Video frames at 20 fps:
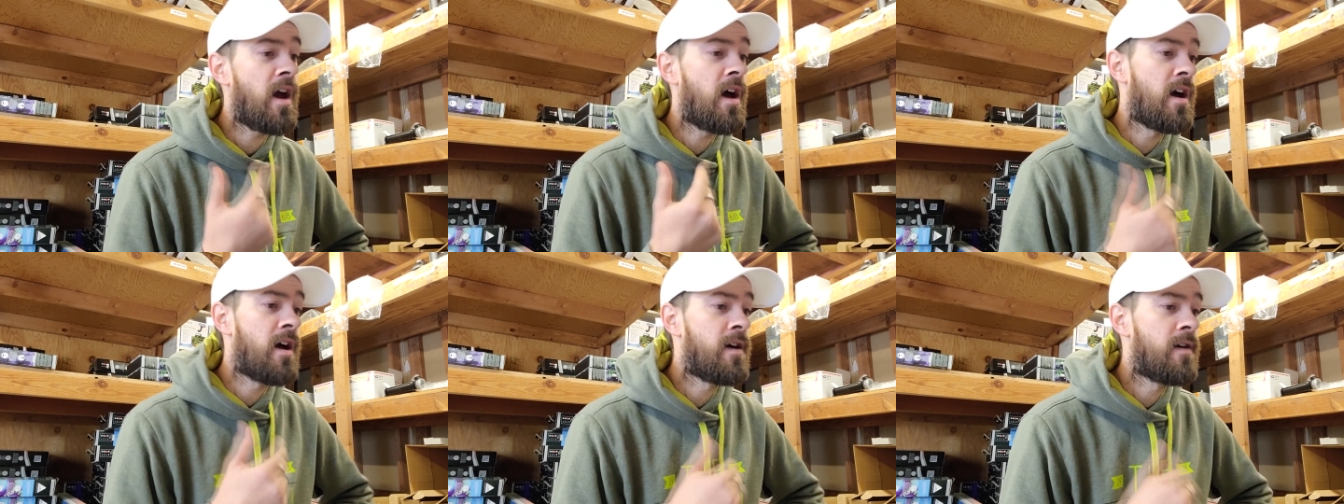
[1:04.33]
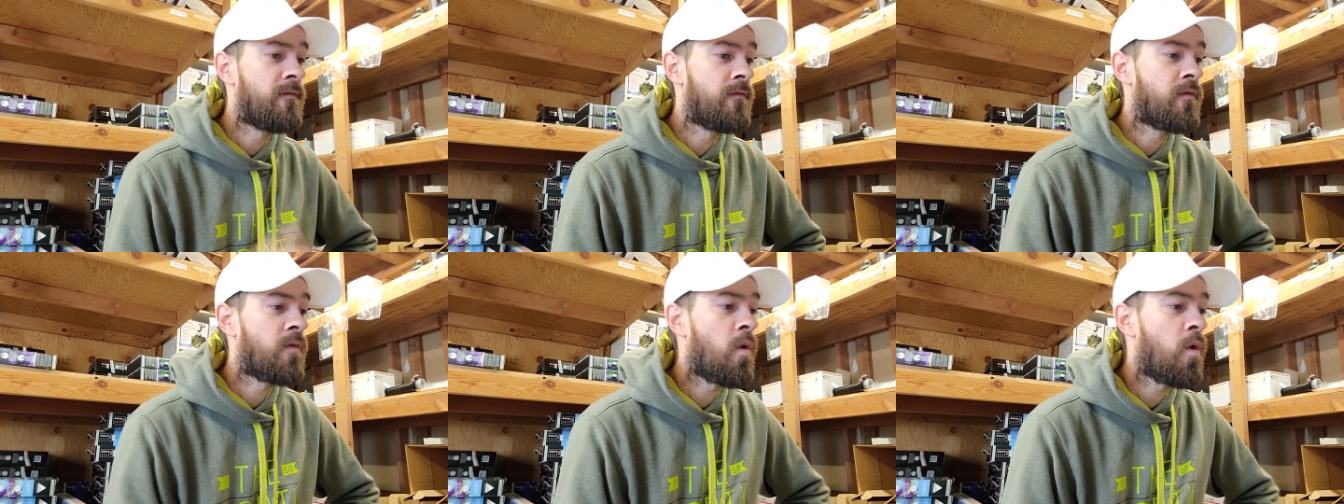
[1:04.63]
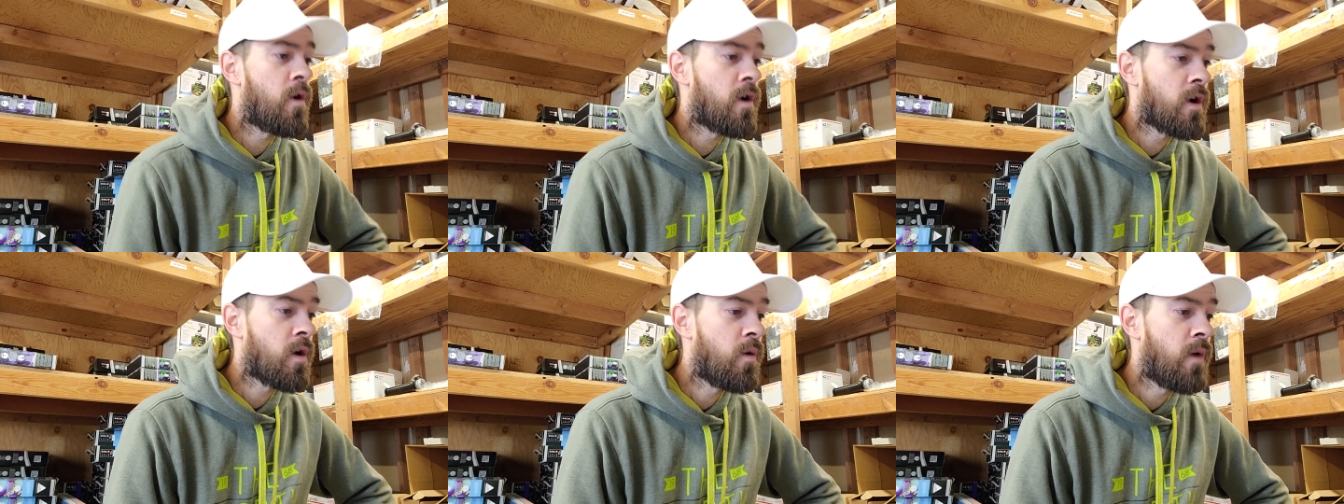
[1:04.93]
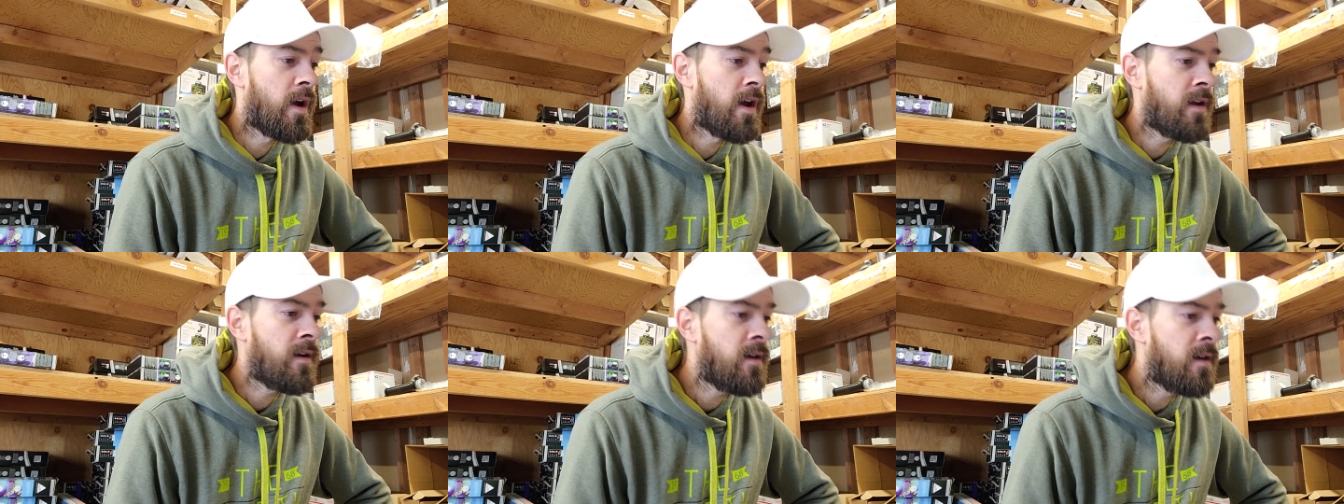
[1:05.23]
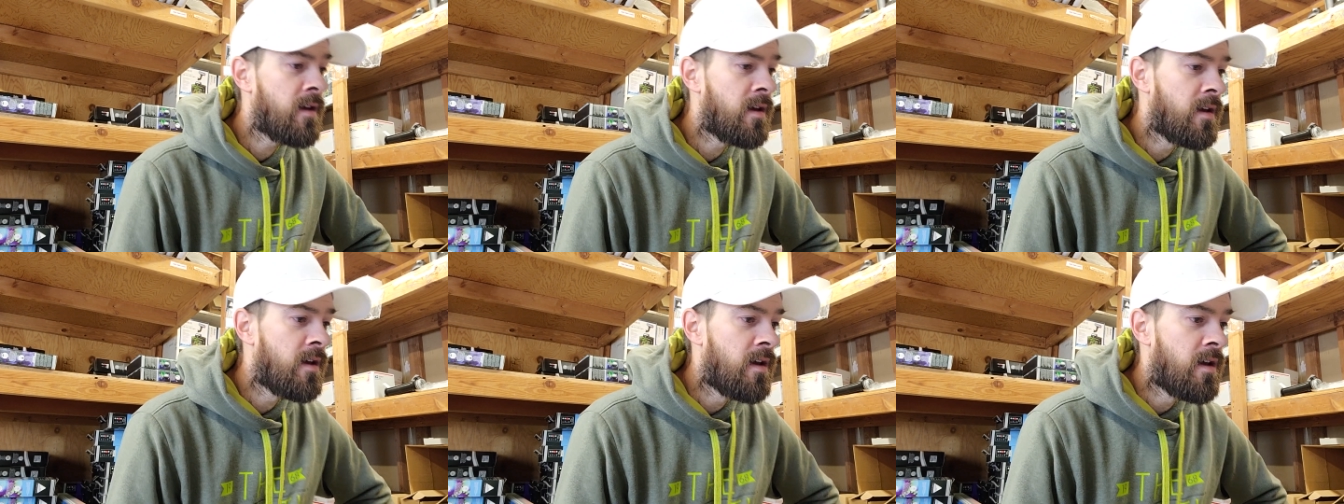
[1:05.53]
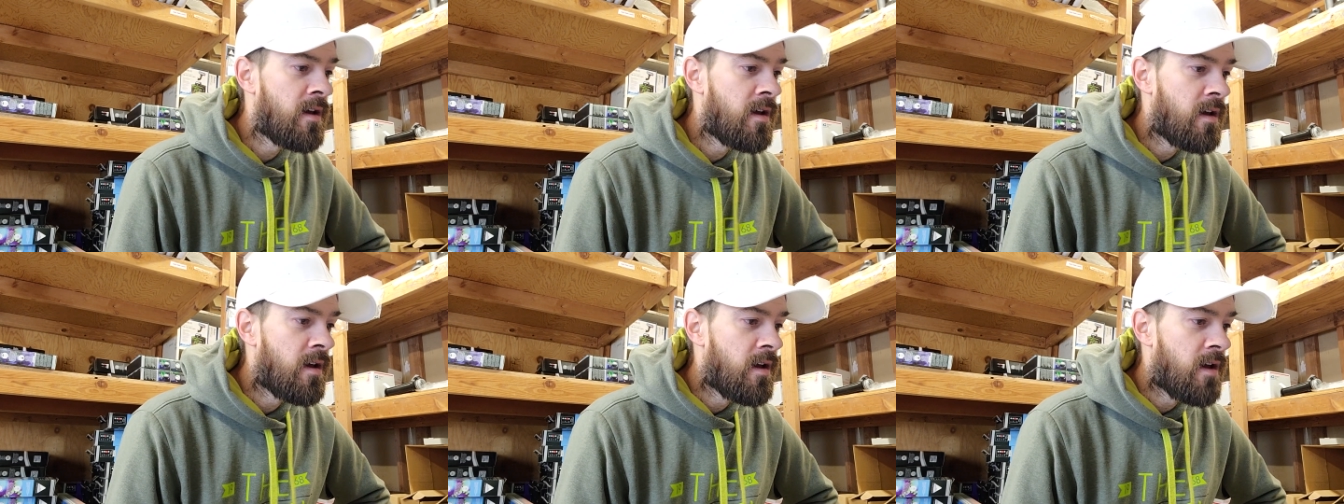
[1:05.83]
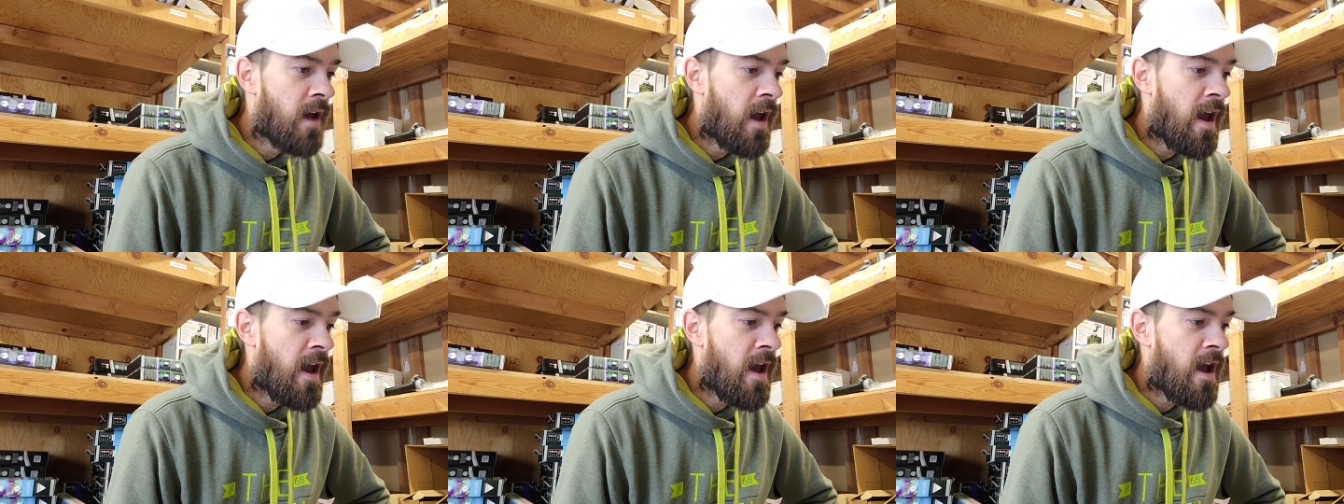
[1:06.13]
of chloroquine.
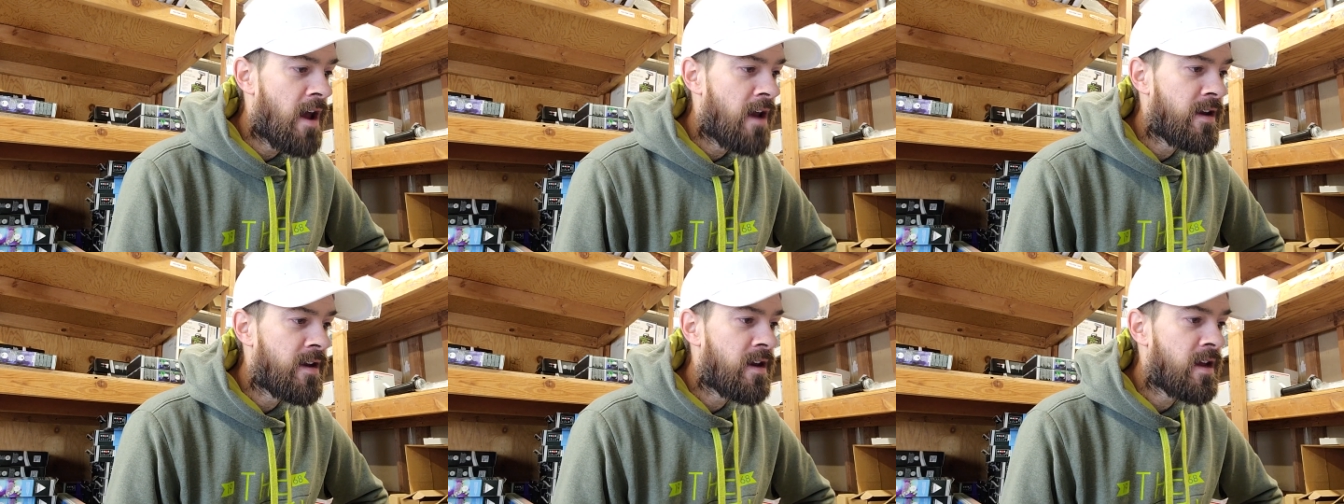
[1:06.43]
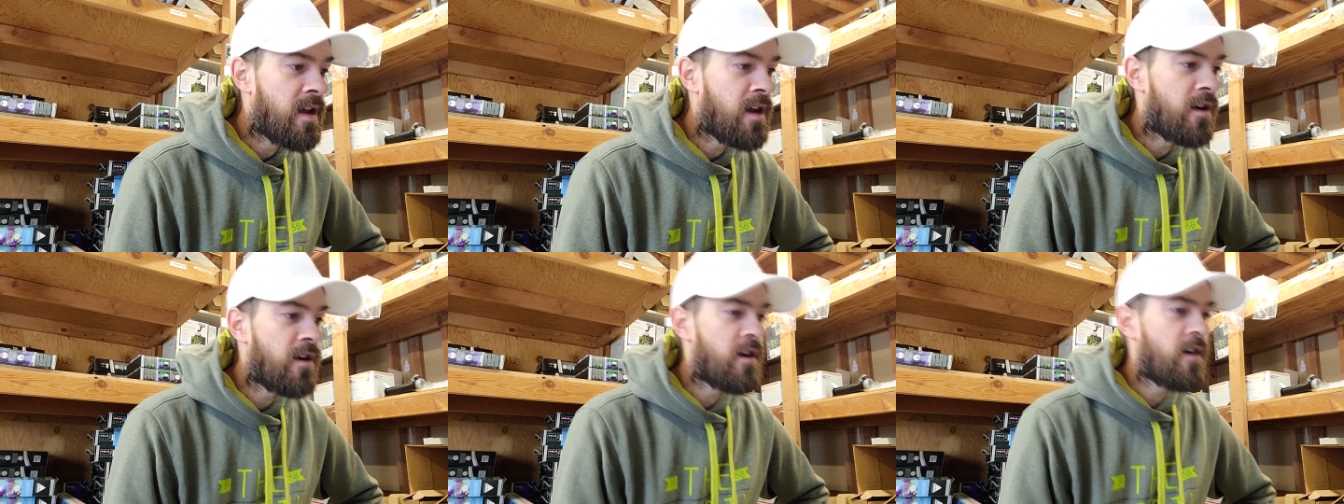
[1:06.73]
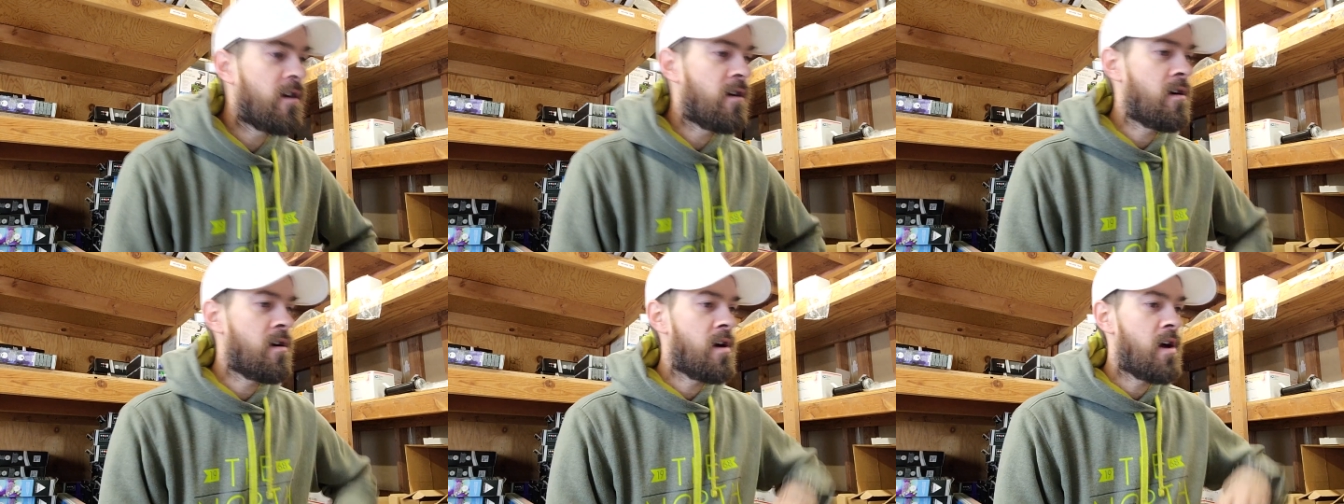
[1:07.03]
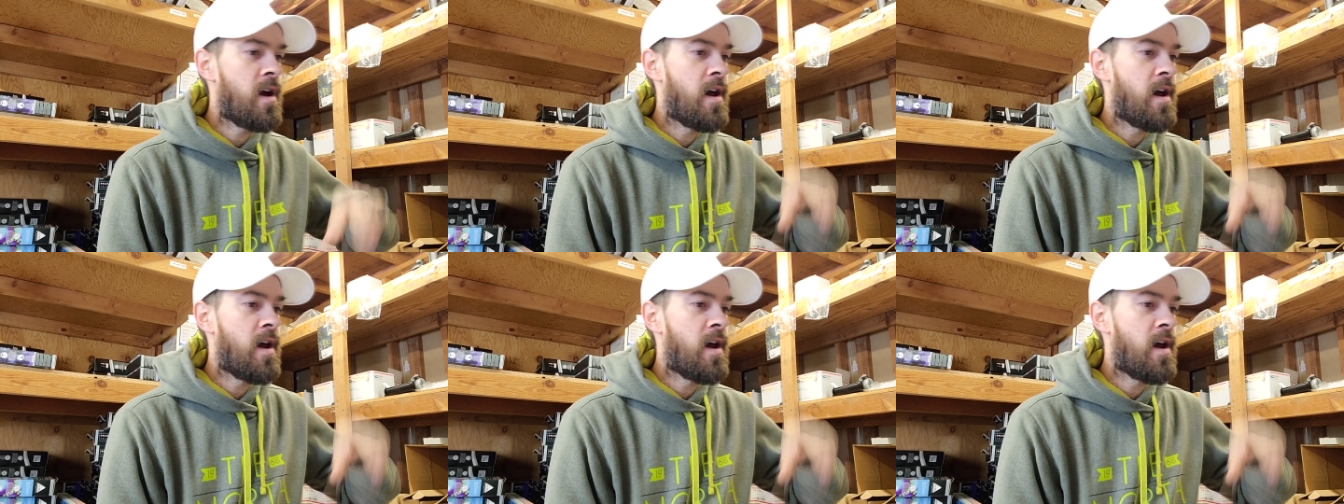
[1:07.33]
And here